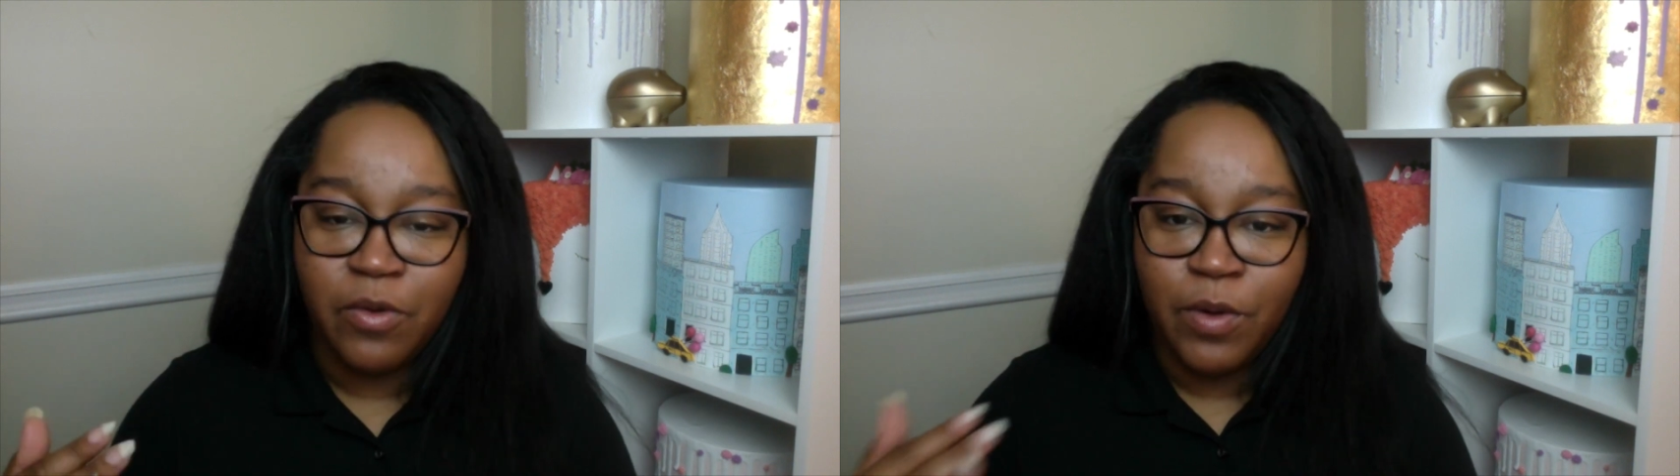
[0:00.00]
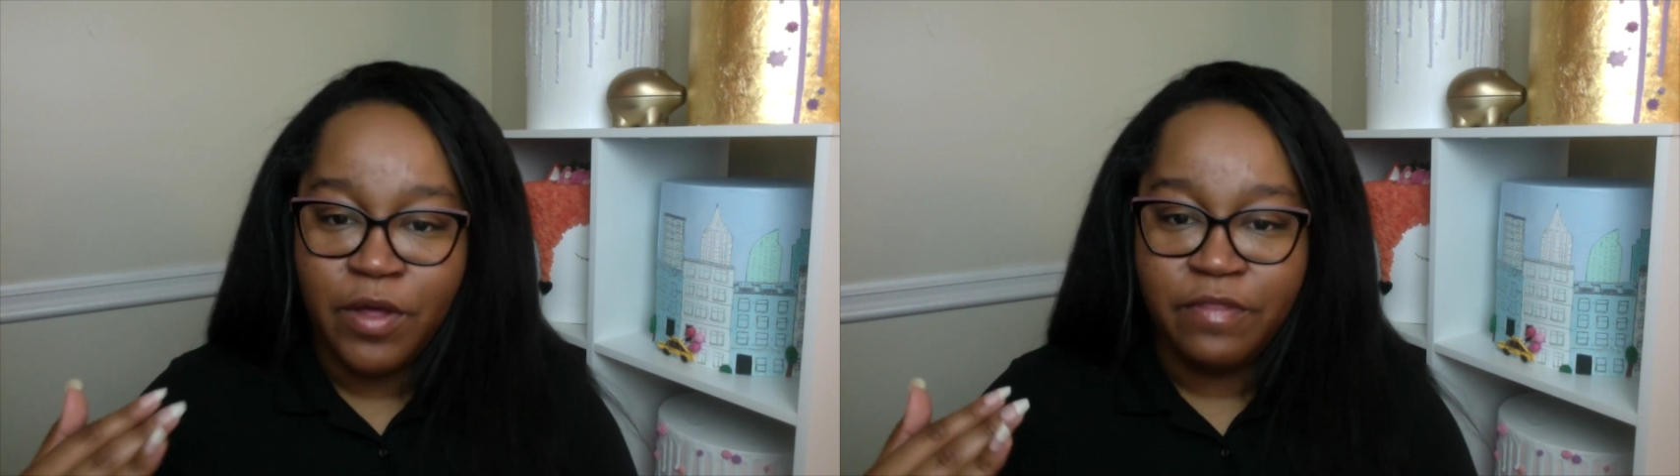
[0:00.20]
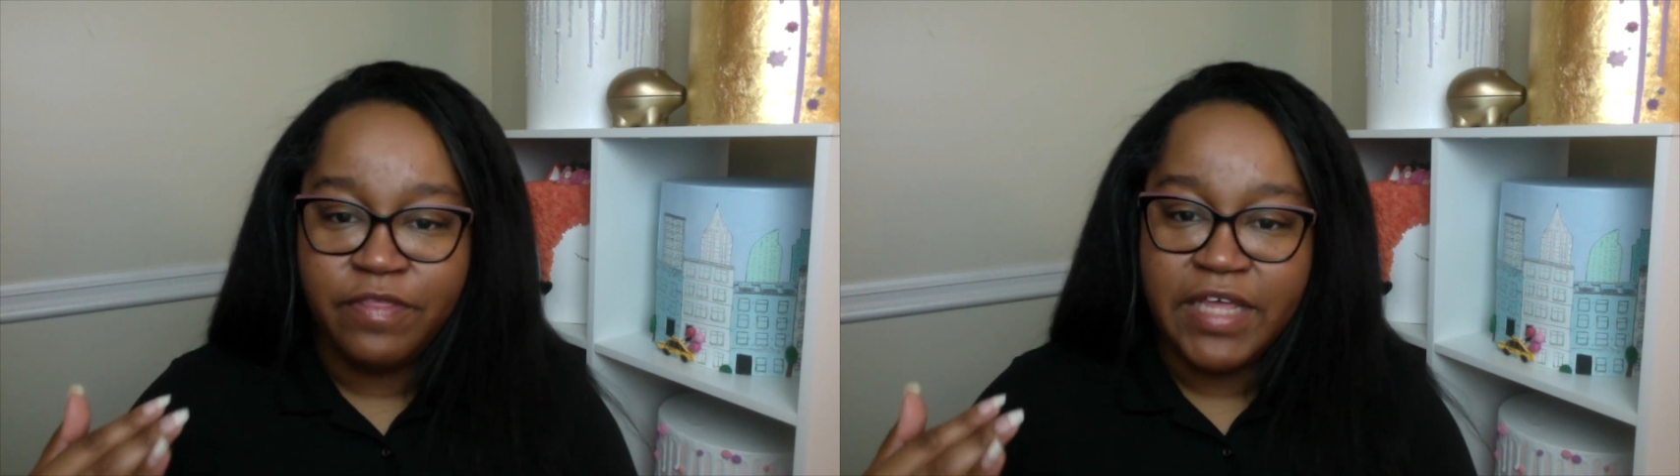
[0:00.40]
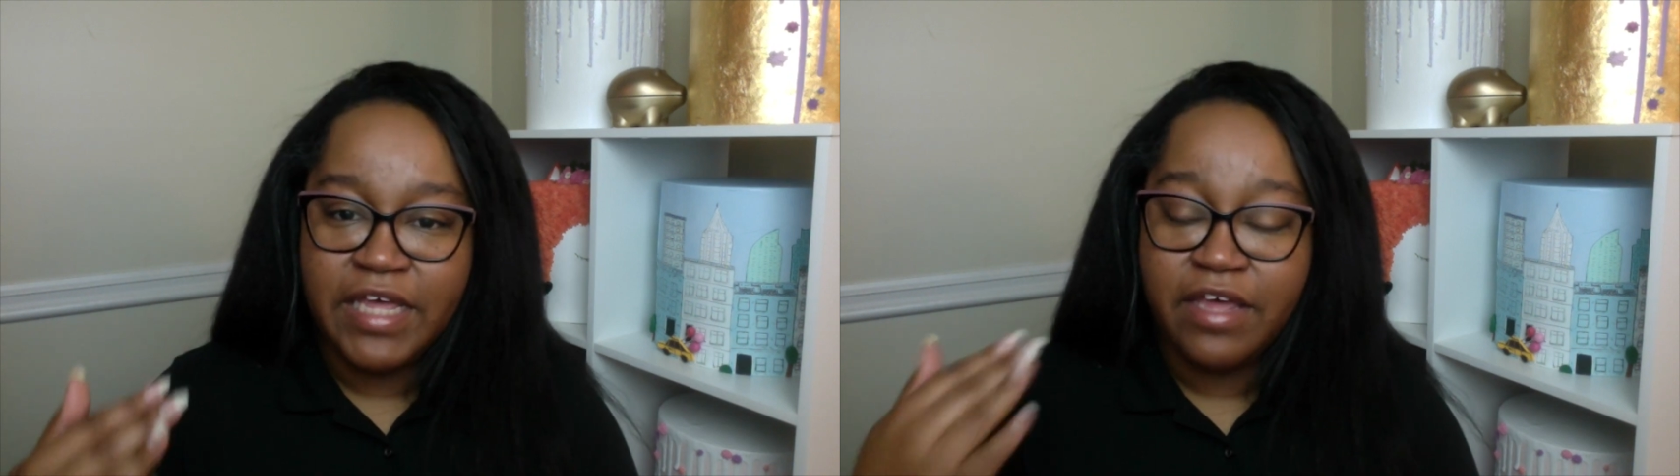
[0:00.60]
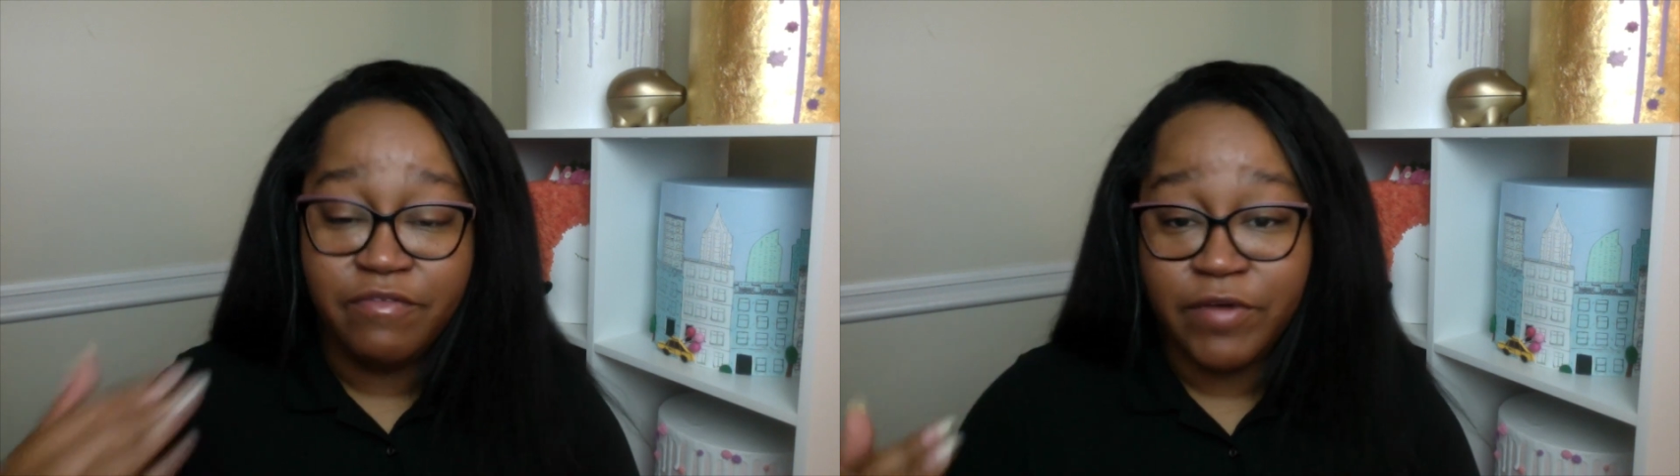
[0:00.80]
on
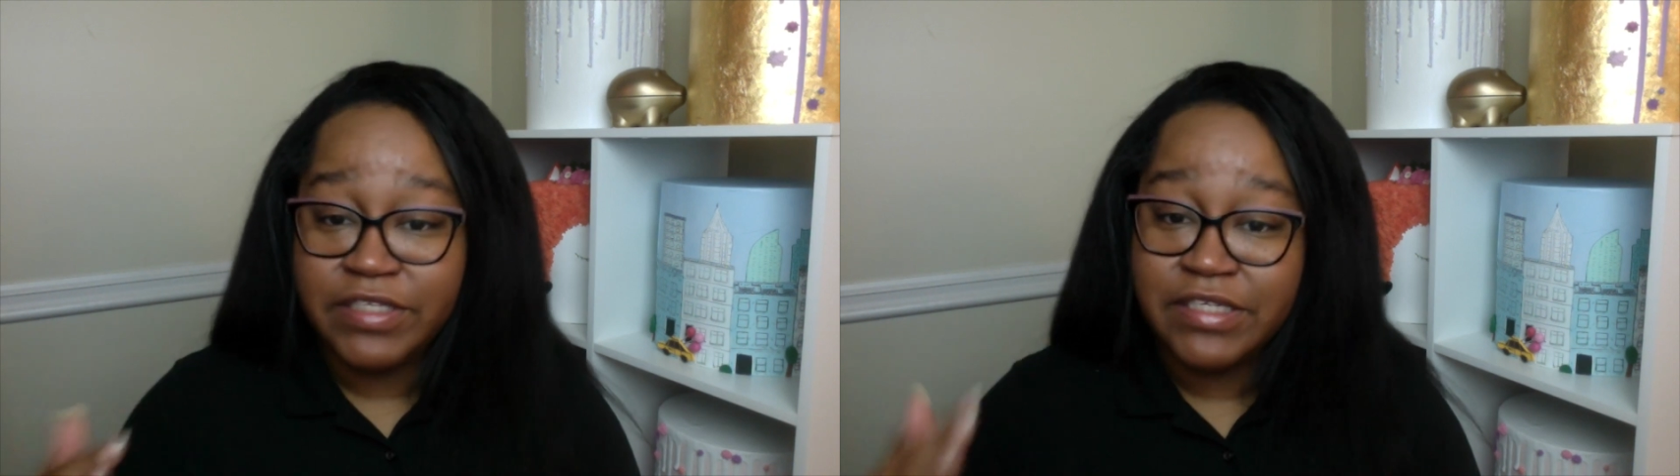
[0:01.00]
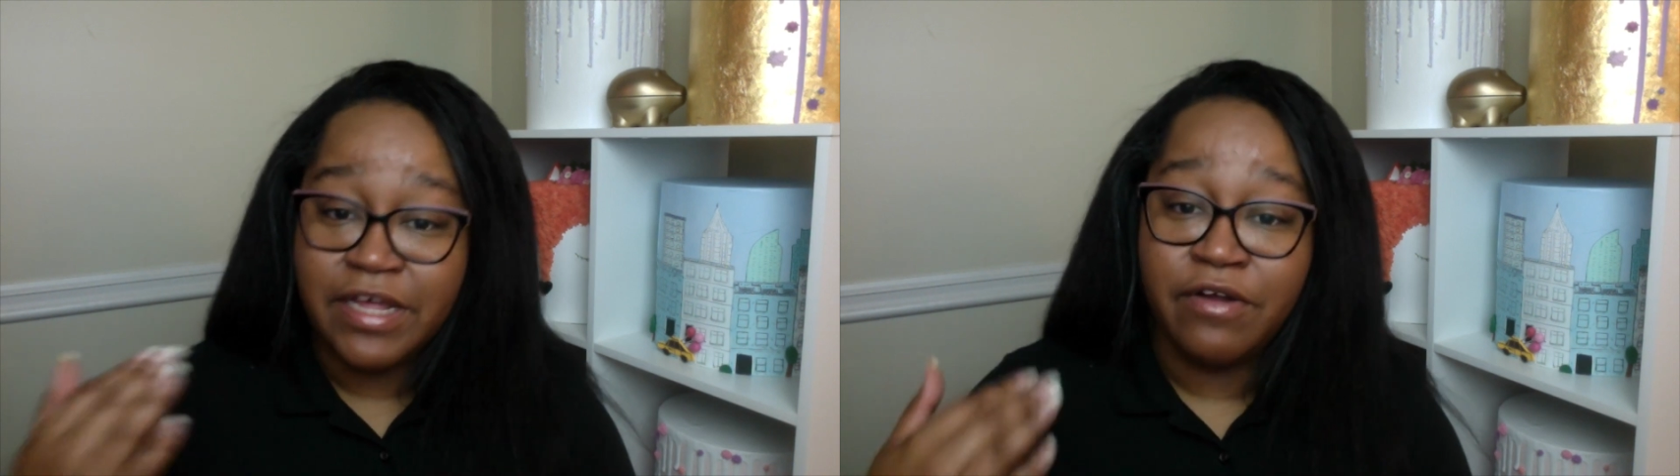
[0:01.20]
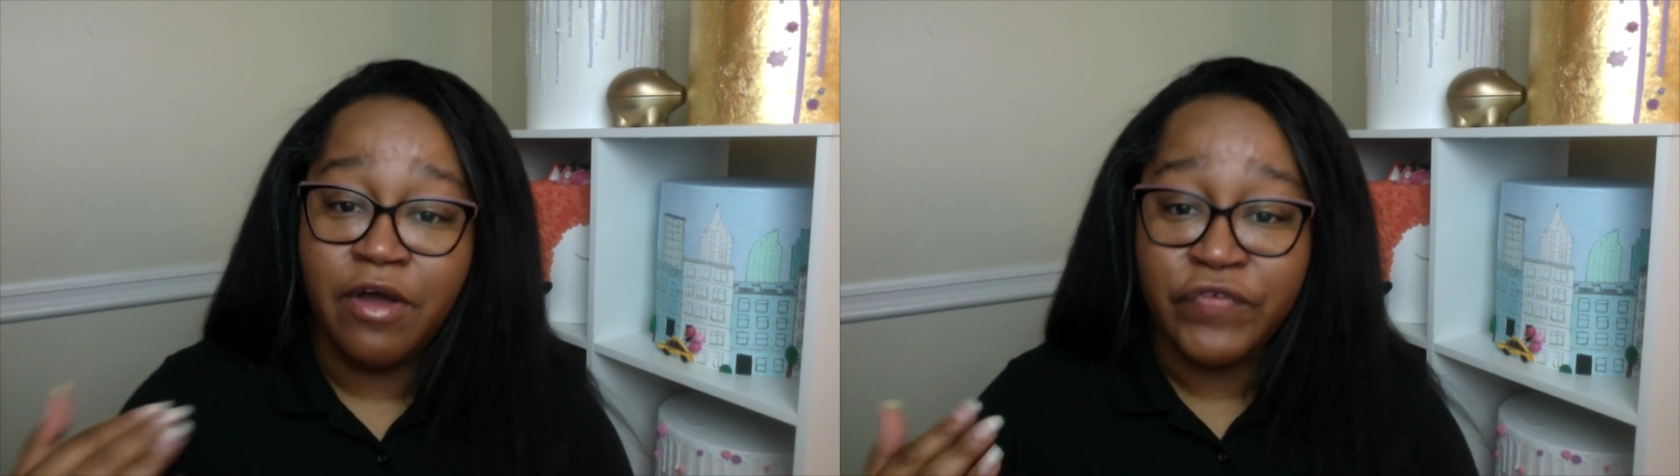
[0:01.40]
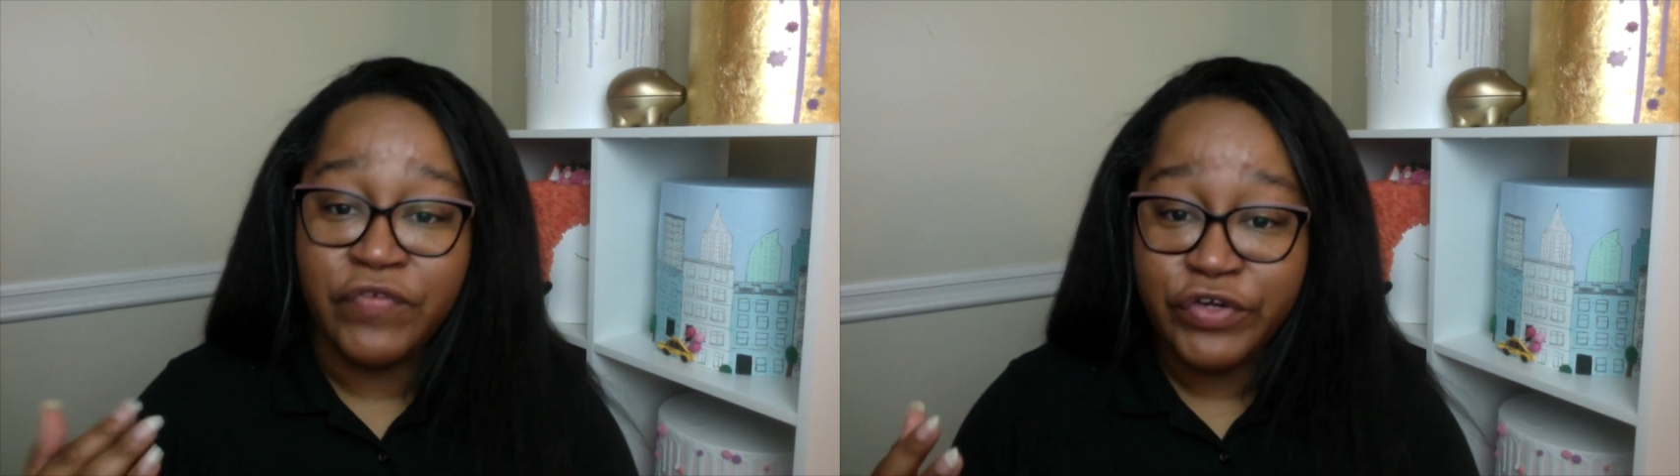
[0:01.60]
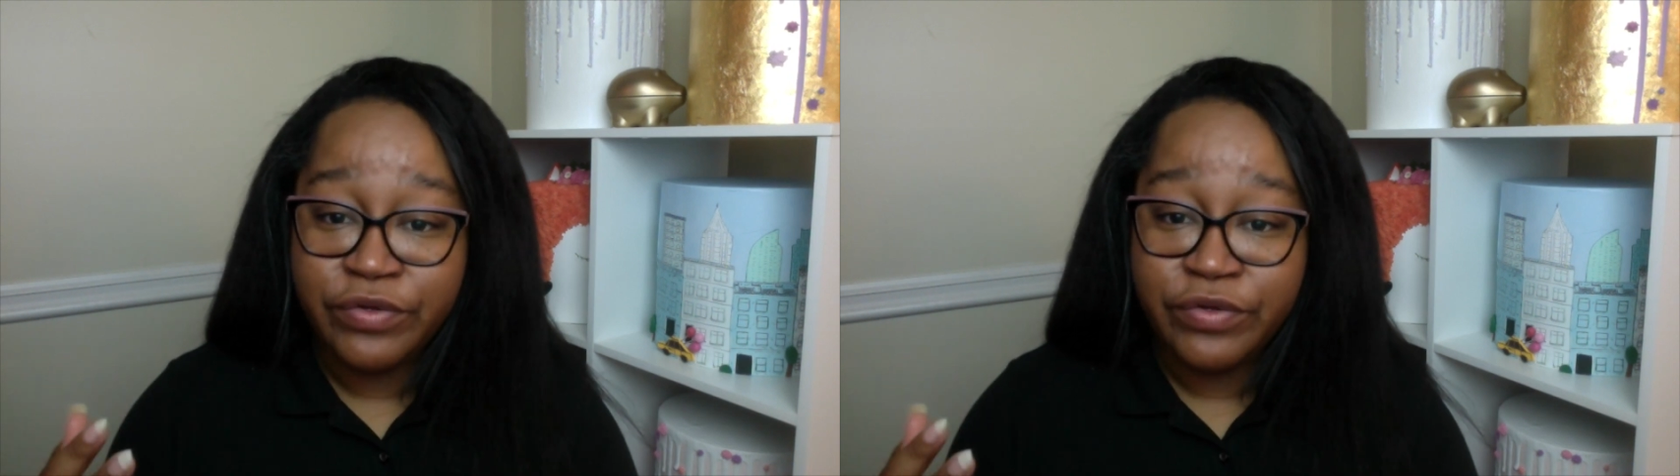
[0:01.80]
the invoices that are
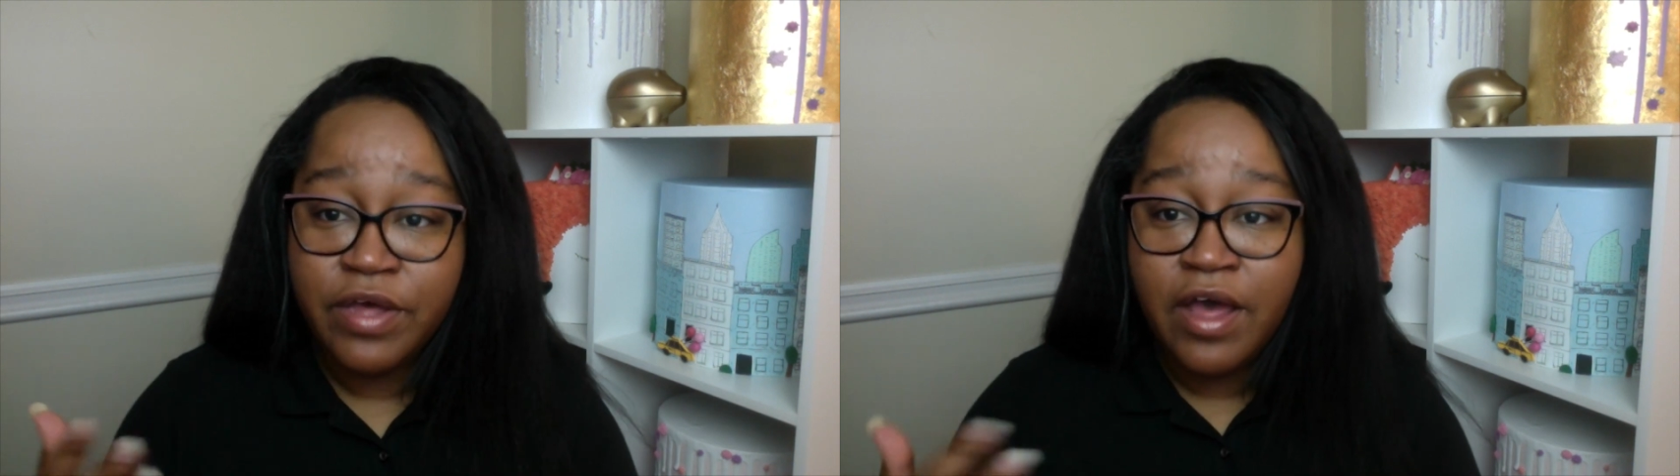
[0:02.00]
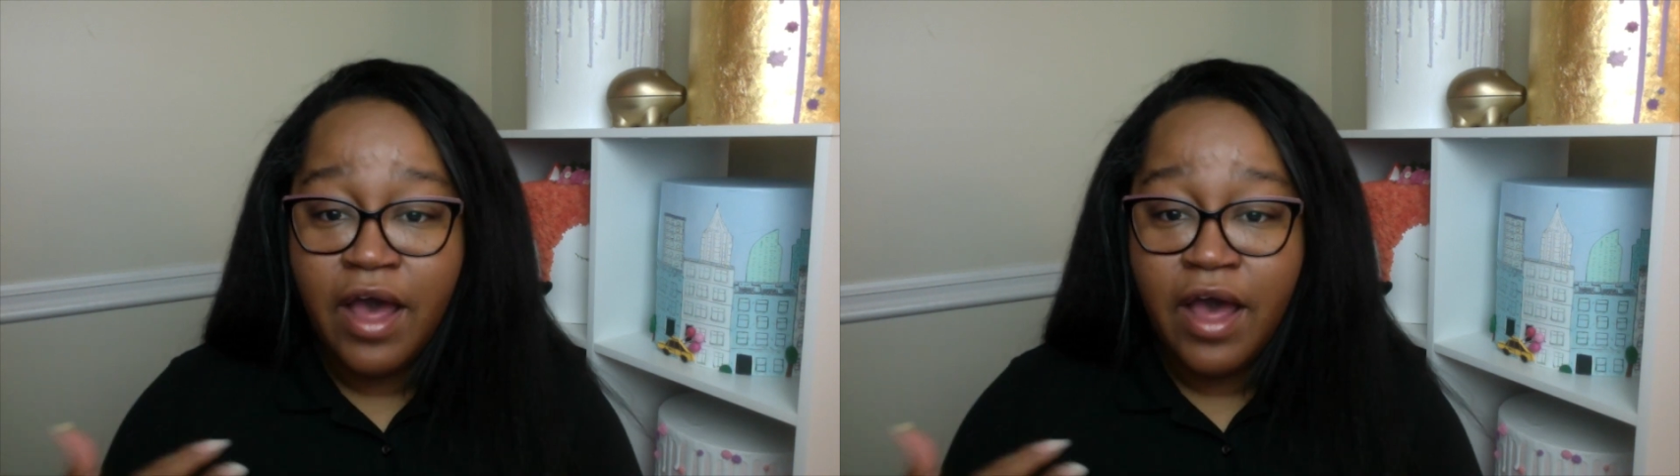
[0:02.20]
overdue.